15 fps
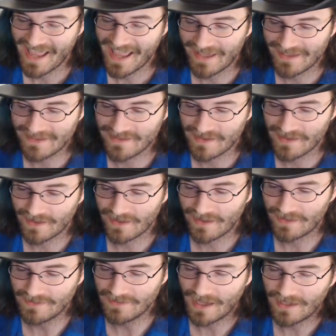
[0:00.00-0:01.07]
it's uh,
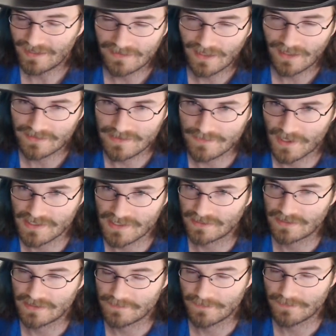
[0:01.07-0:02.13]
not not surprising
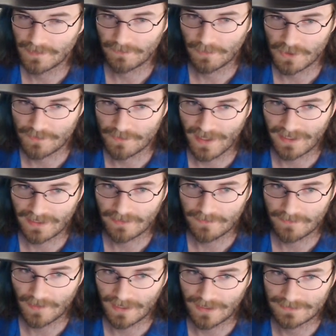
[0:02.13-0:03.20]
that it's been pushed back.
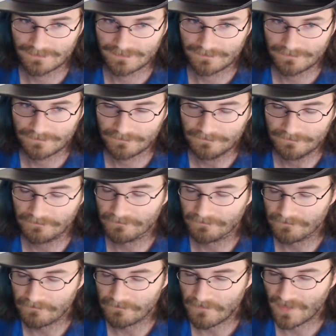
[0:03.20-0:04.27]
Uh,
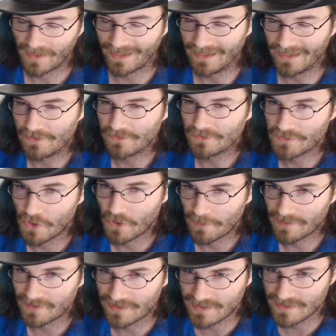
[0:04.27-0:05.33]
here's
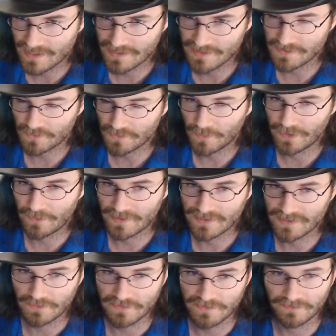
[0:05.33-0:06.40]
hoping that it stays Wii U
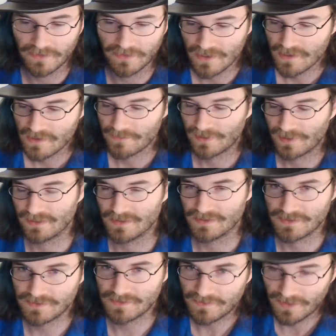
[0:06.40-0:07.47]
exclusive
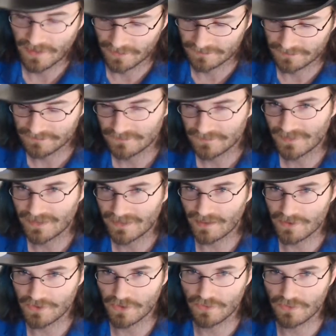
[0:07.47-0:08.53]
because you know
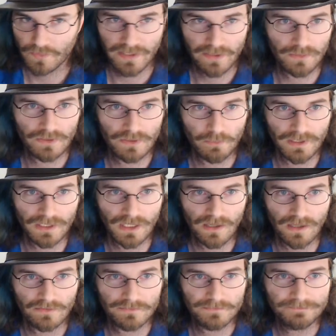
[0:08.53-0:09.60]
gotta show the Wii U a little bit of
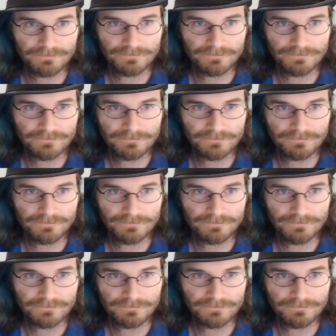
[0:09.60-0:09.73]
love.